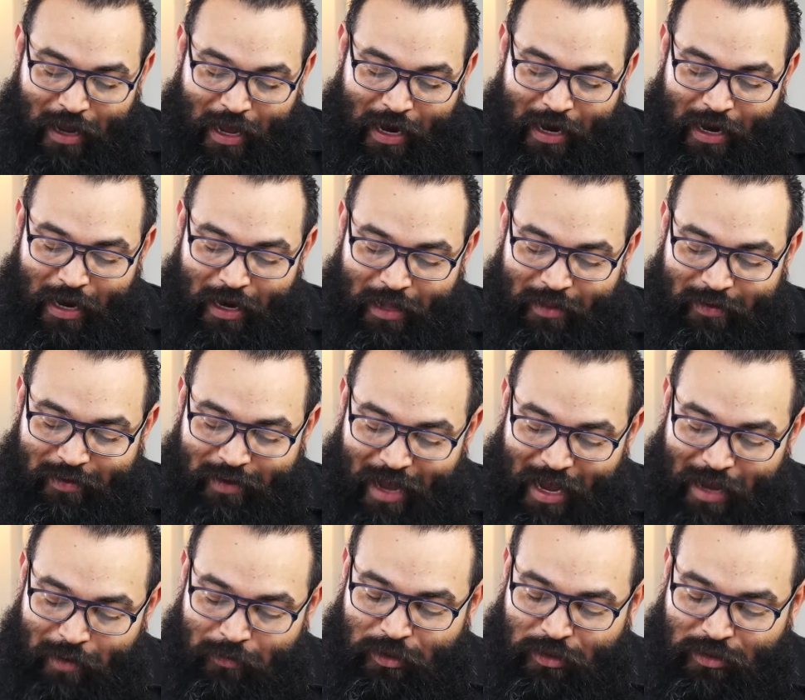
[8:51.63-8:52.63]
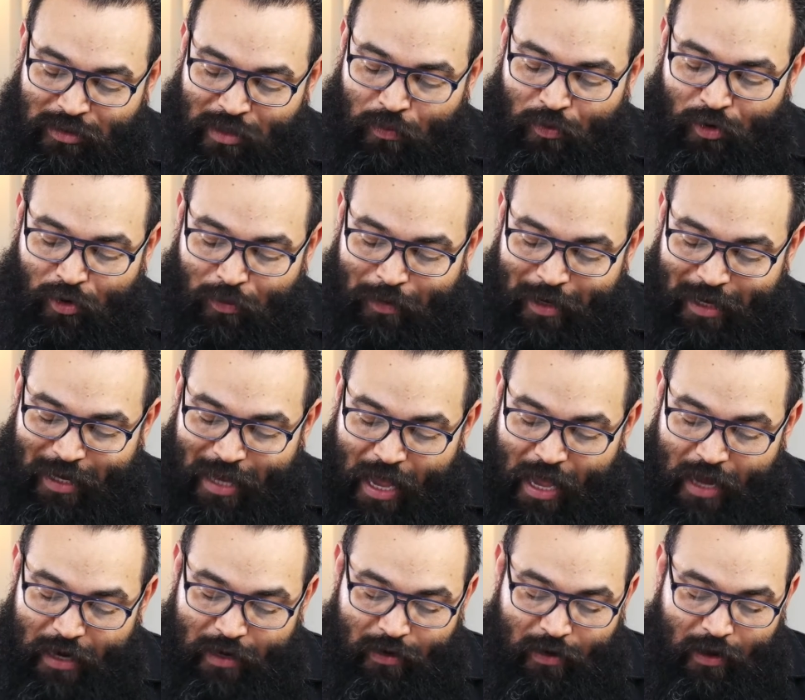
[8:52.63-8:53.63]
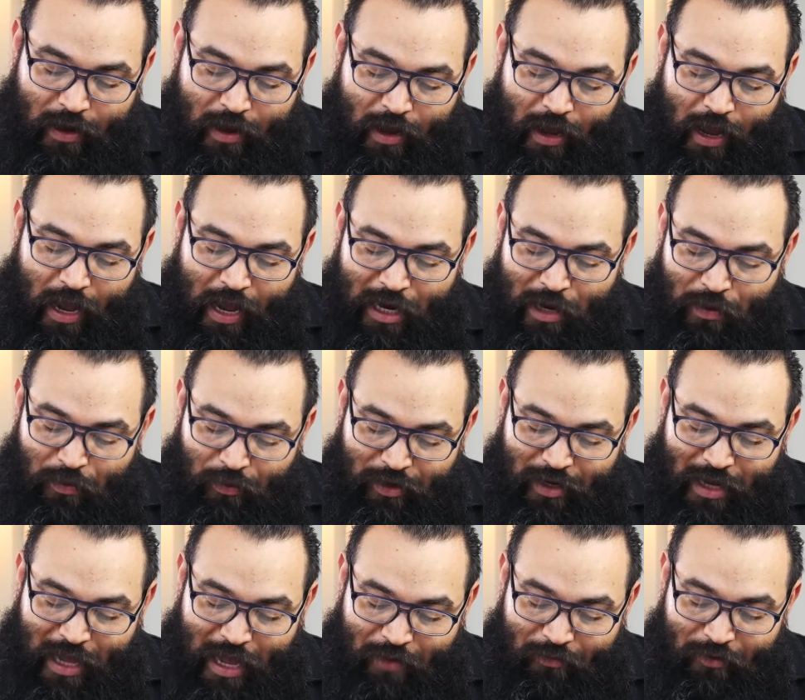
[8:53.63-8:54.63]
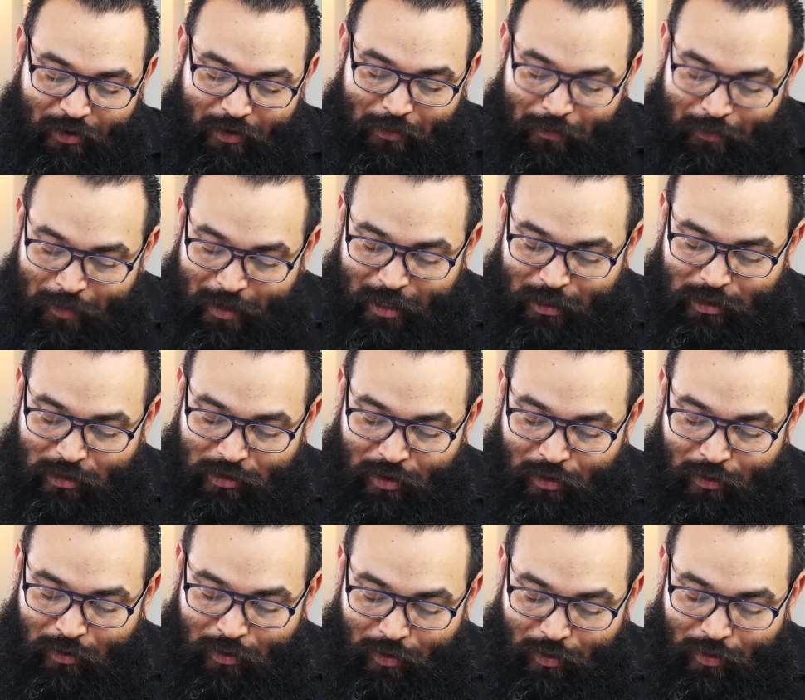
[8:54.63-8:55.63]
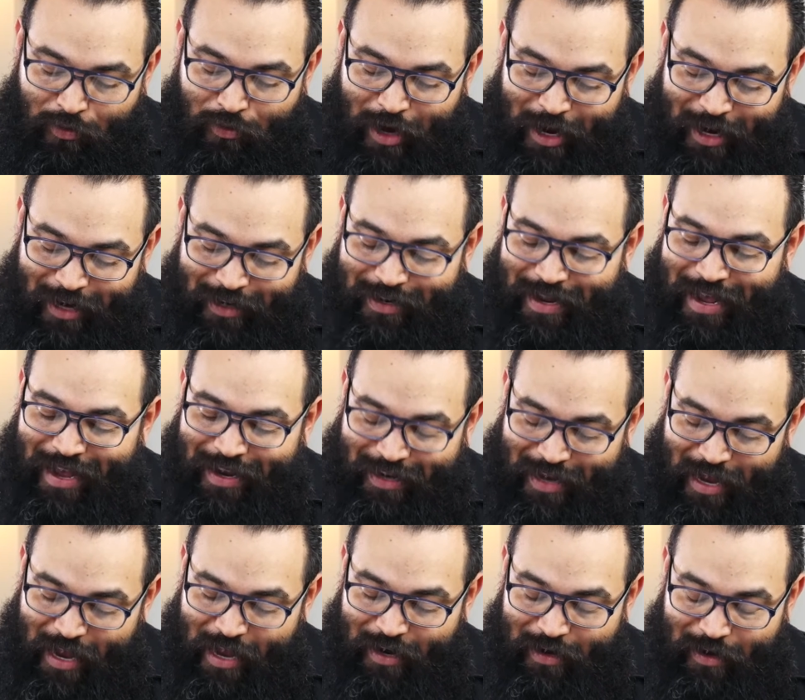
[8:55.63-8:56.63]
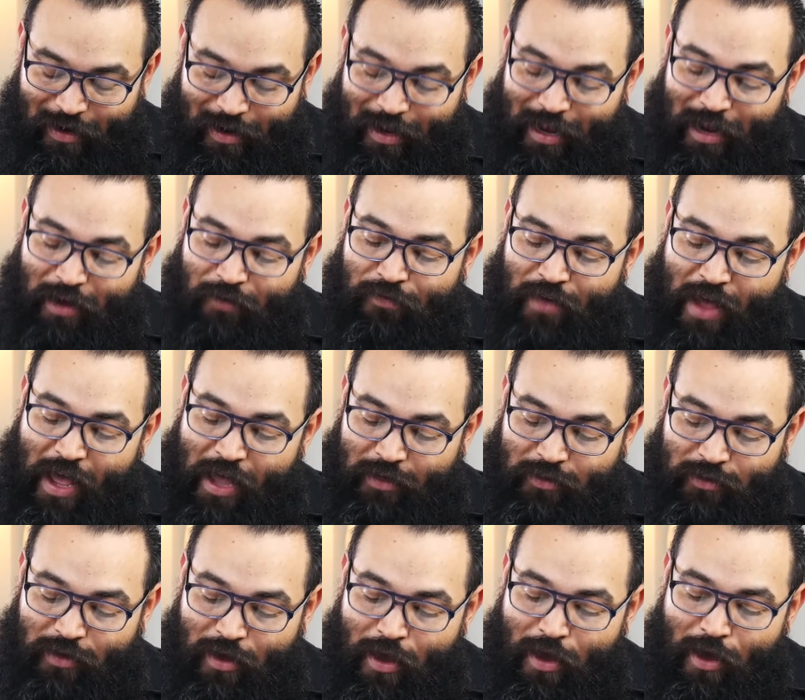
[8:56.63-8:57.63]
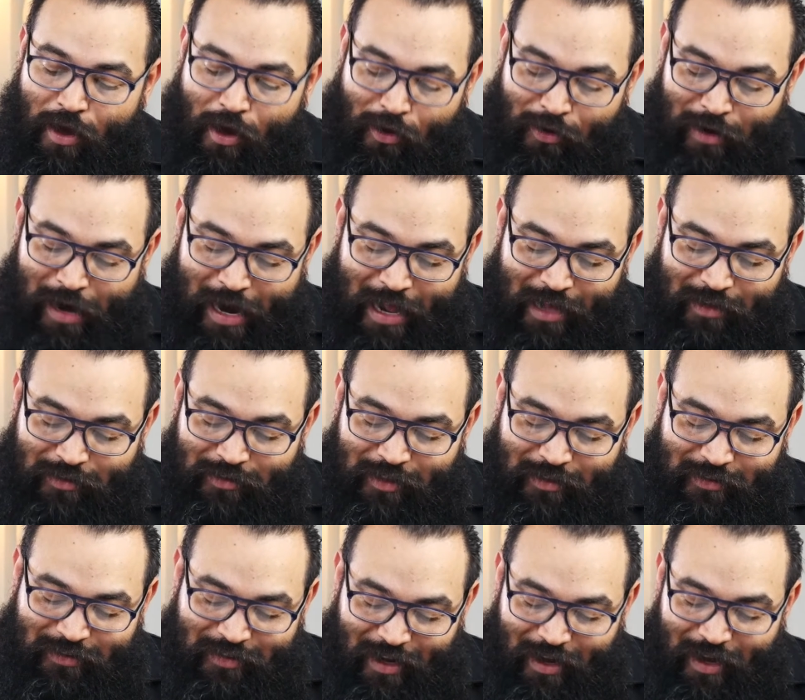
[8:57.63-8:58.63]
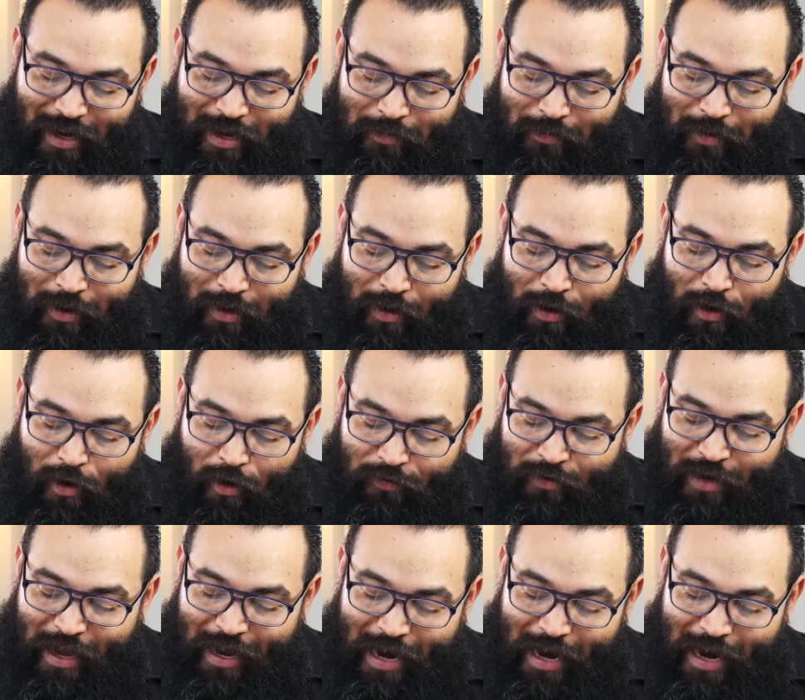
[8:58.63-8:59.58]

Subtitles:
at any time since the world began. And it will never be so great again. In fact, unless the time of